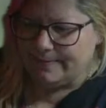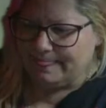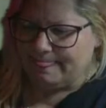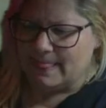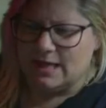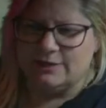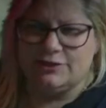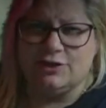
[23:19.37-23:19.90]

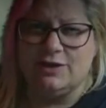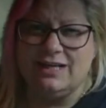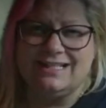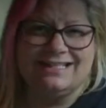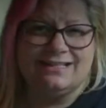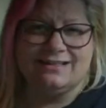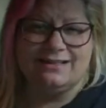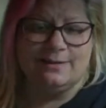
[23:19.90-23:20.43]
So he'd
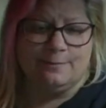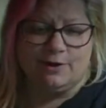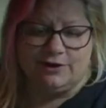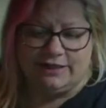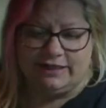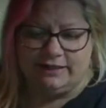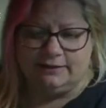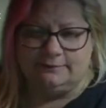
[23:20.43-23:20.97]
sleep all
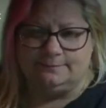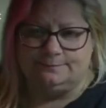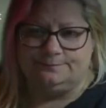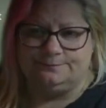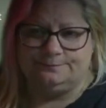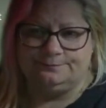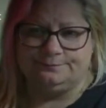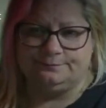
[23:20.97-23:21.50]
day,
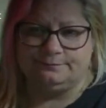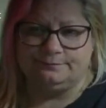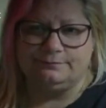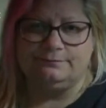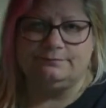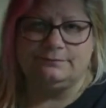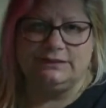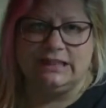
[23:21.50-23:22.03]

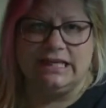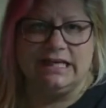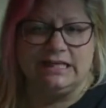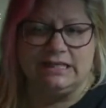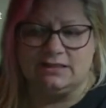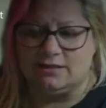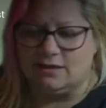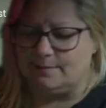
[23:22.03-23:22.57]
like an
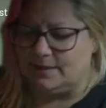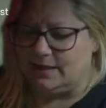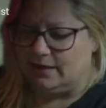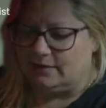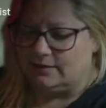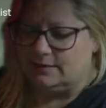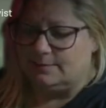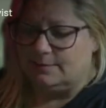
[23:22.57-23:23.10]
insomniac
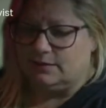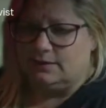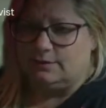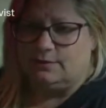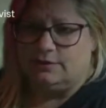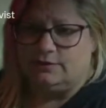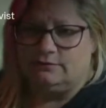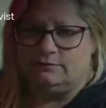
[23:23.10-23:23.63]
typically
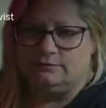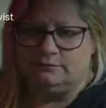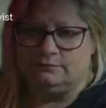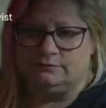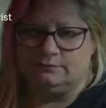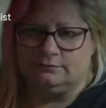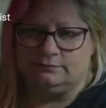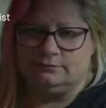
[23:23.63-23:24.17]
would.
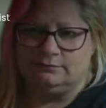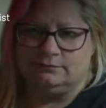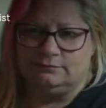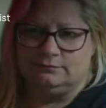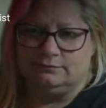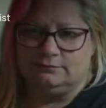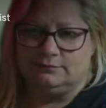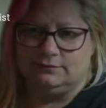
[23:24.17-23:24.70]

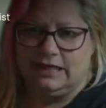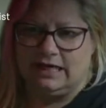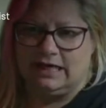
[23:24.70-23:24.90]
Yeah, it's